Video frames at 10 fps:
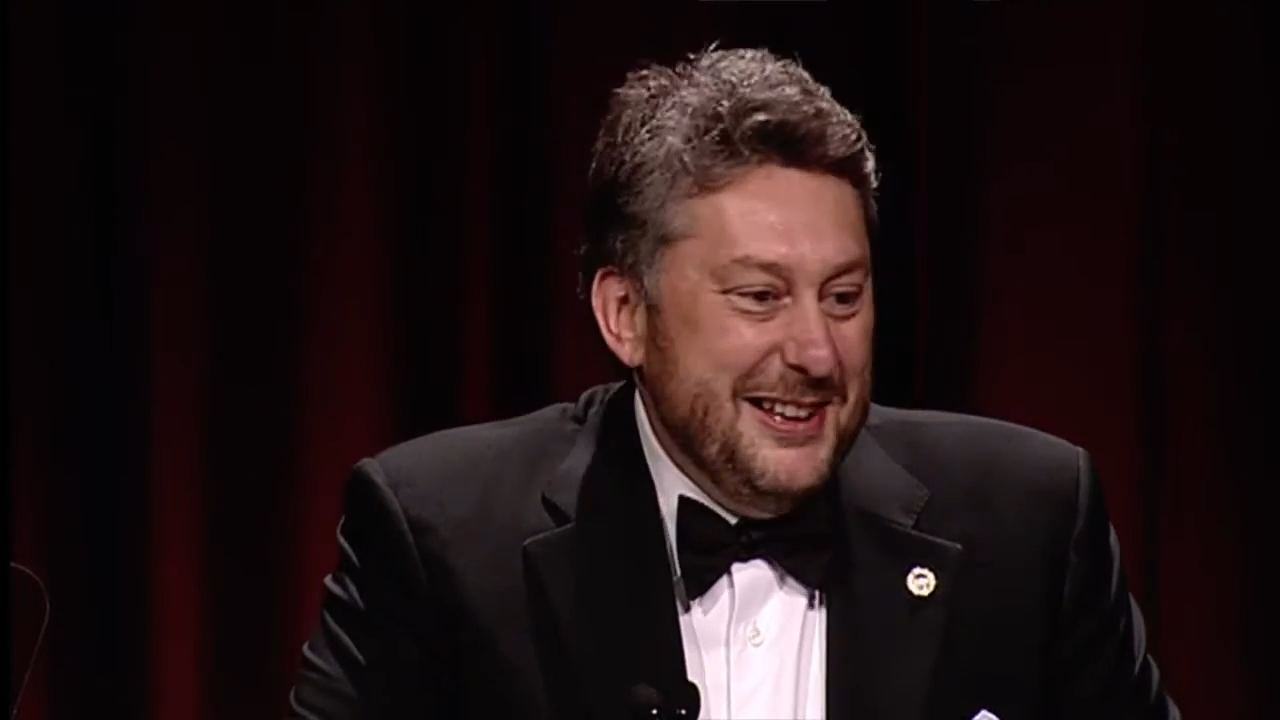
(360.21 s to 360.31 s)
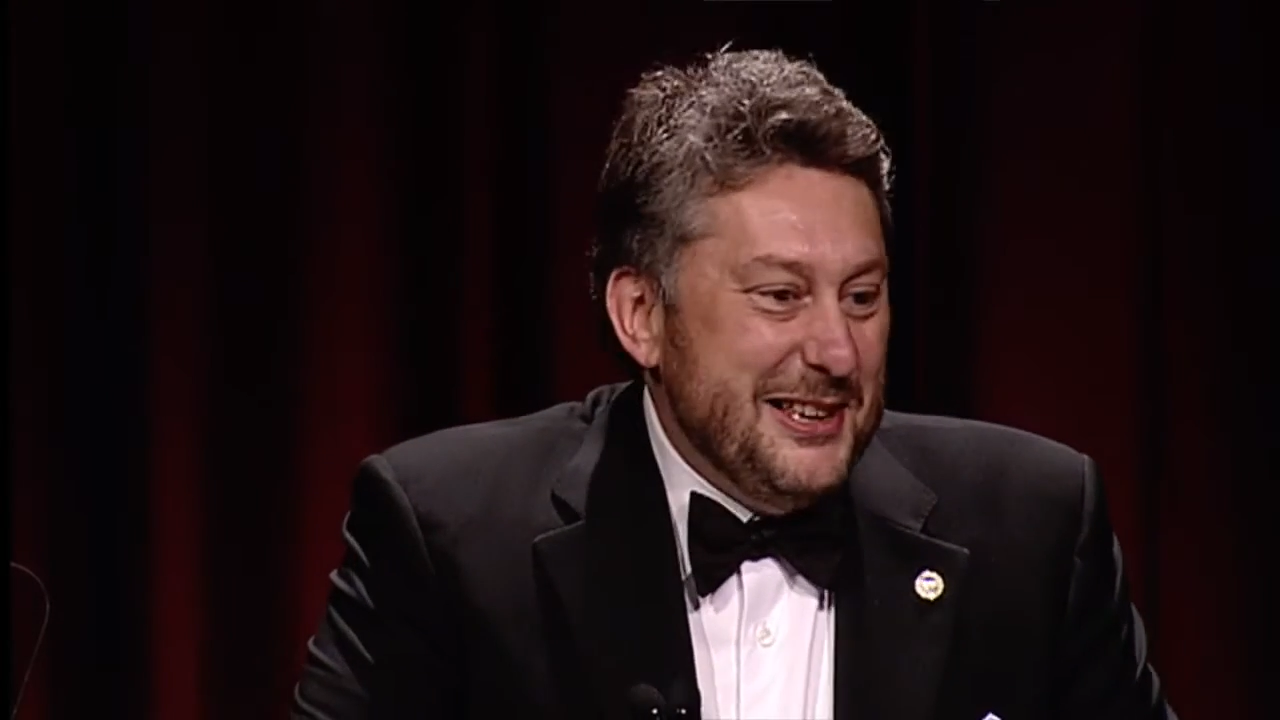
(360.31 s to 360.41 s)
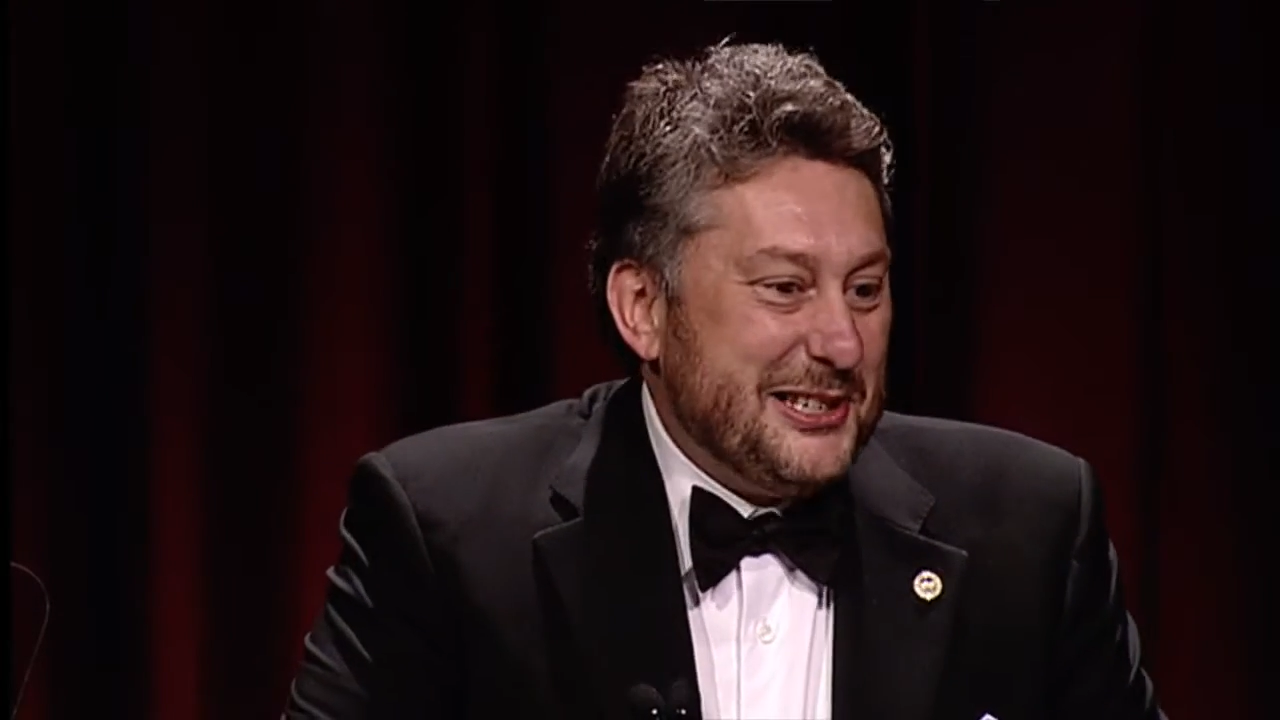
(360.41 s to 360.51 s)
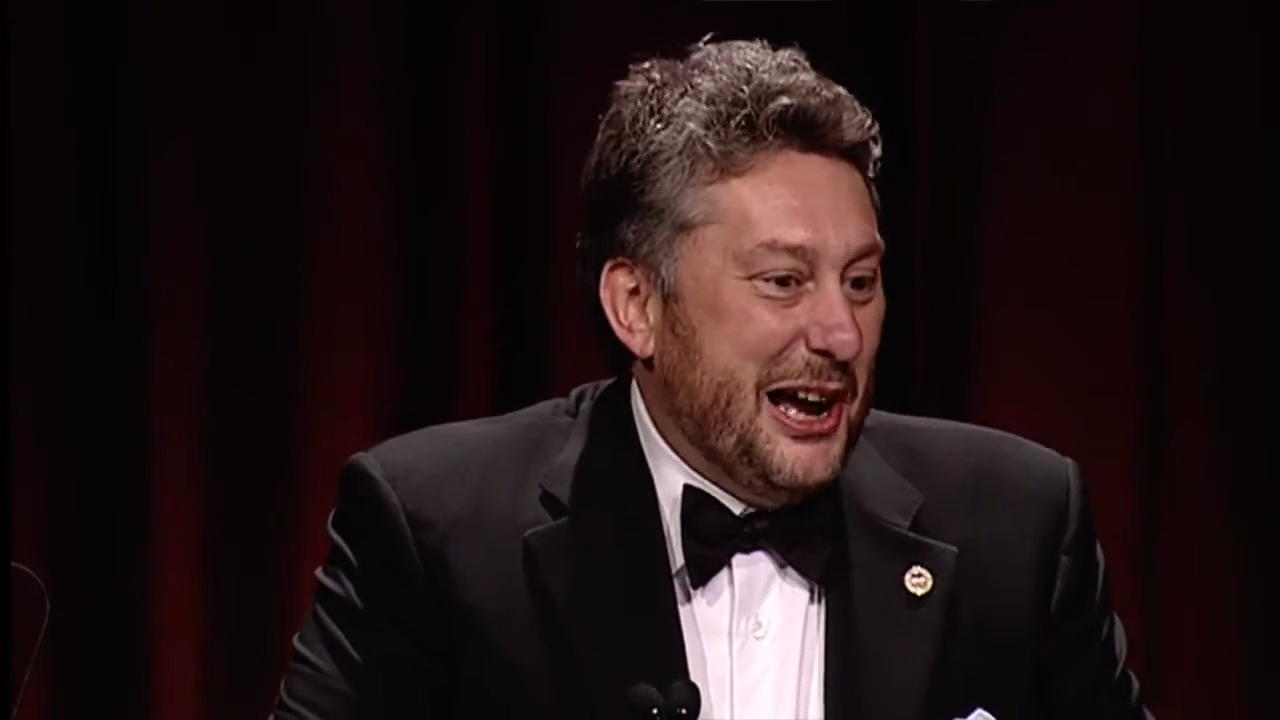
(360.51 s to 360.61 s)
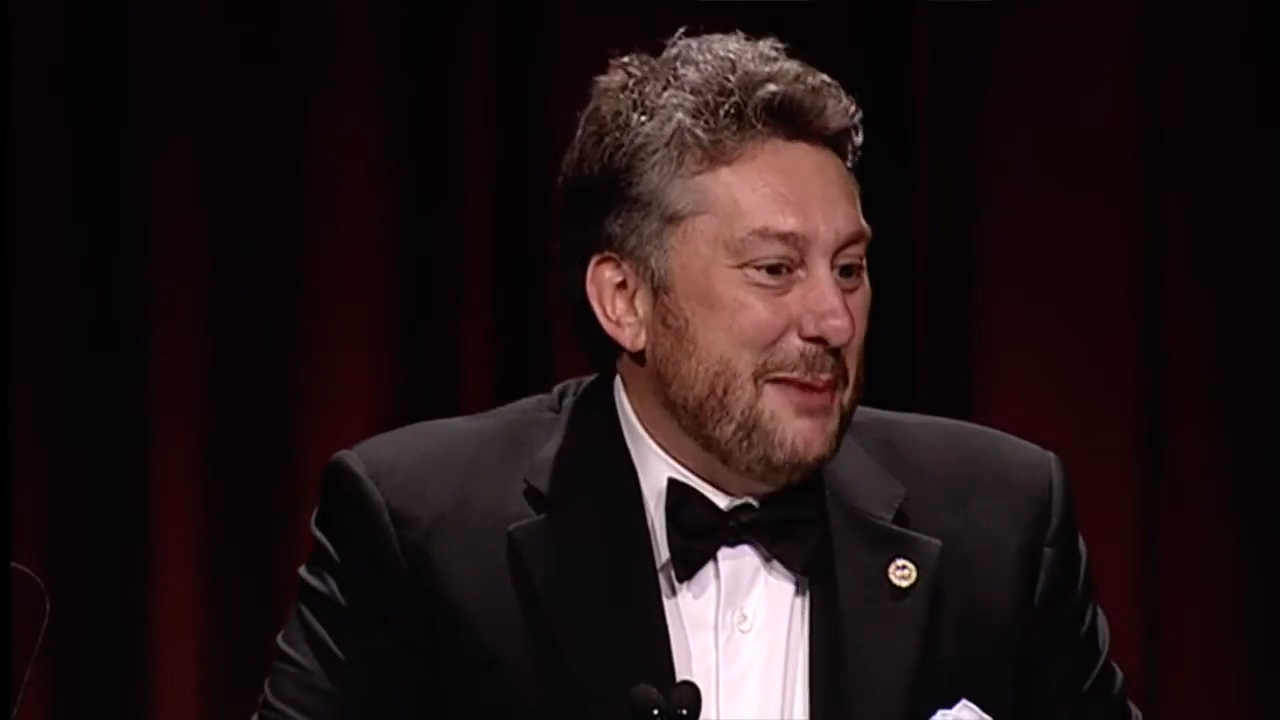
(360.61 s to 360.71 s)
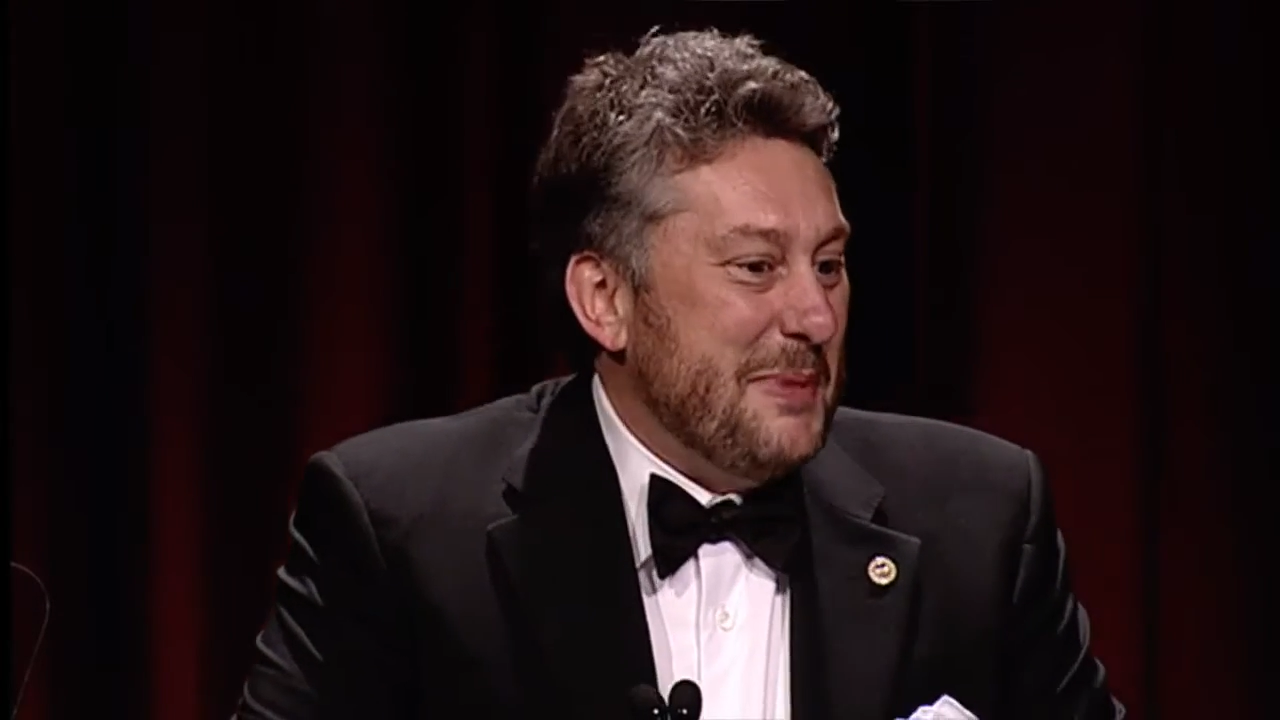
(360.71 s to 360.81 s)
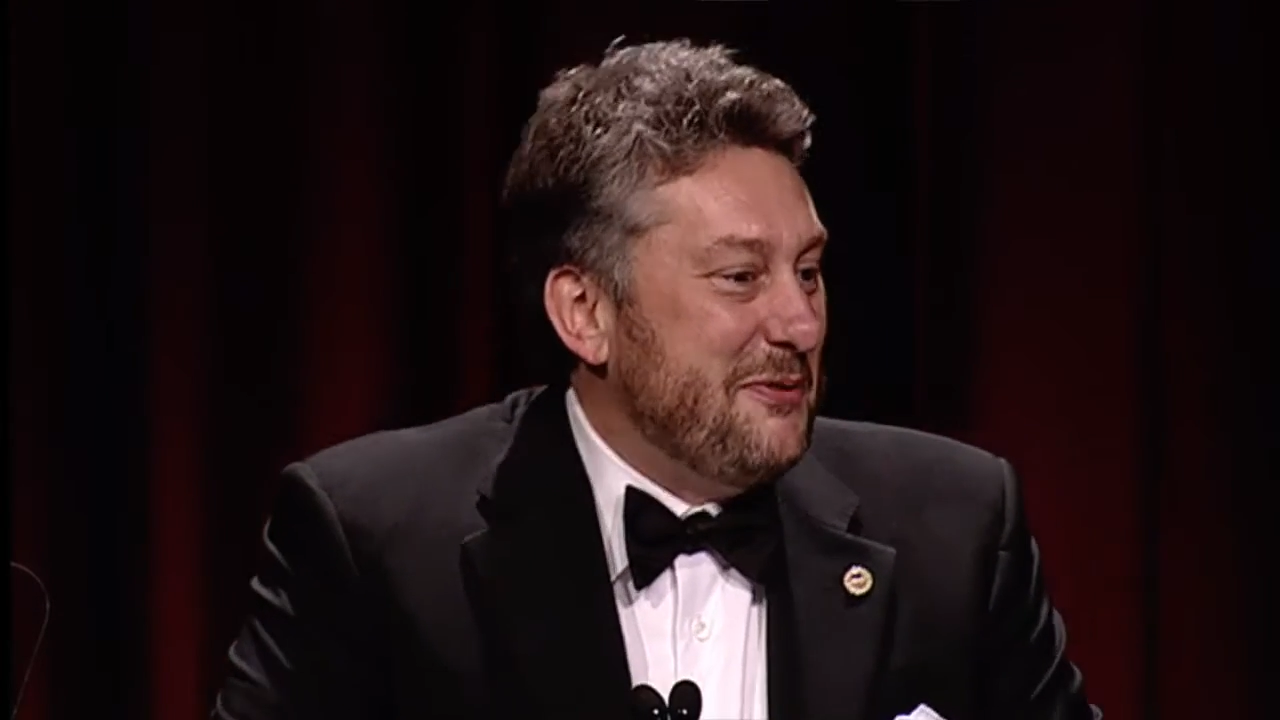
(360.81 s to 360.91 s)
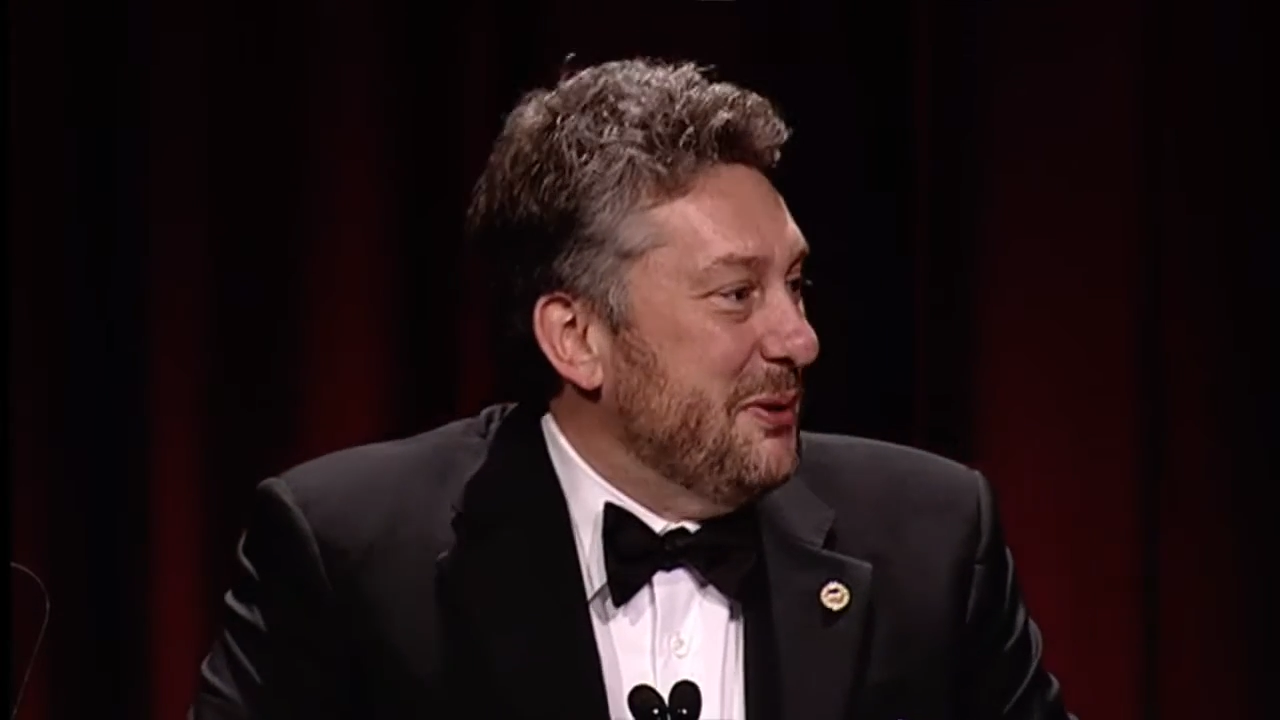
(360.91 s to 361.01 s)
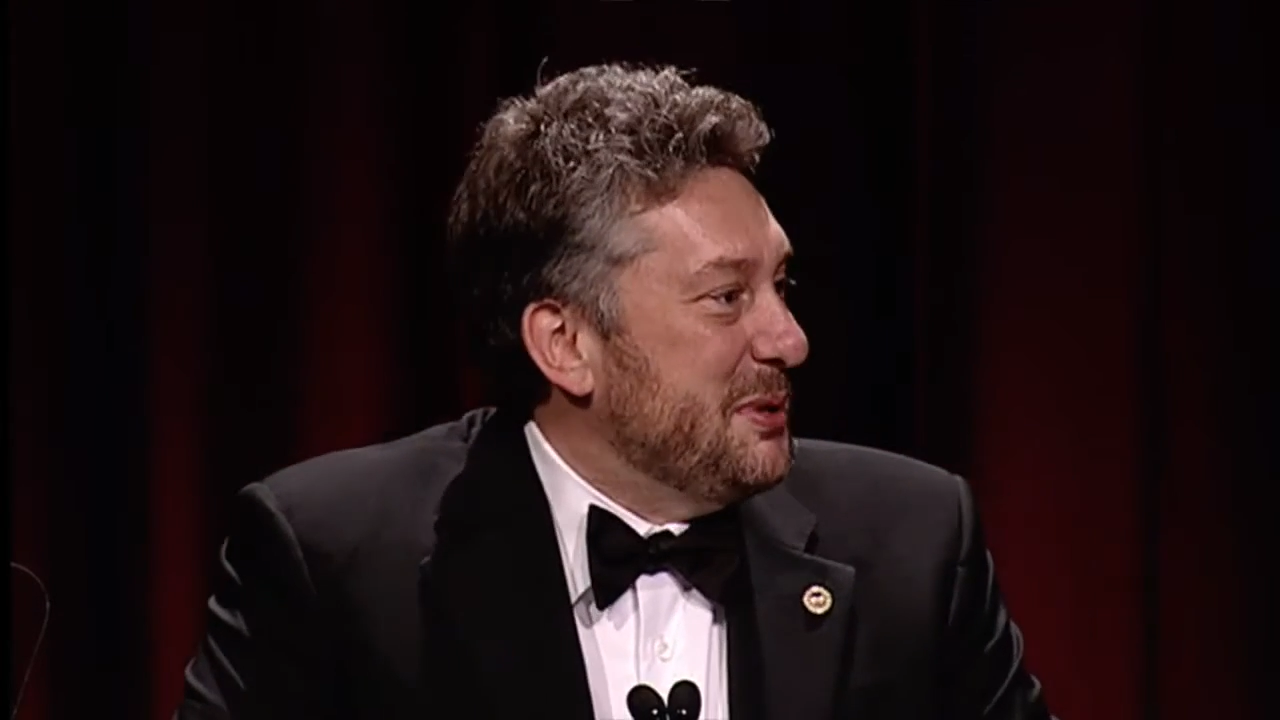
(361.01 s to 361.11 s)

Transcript: stopped me from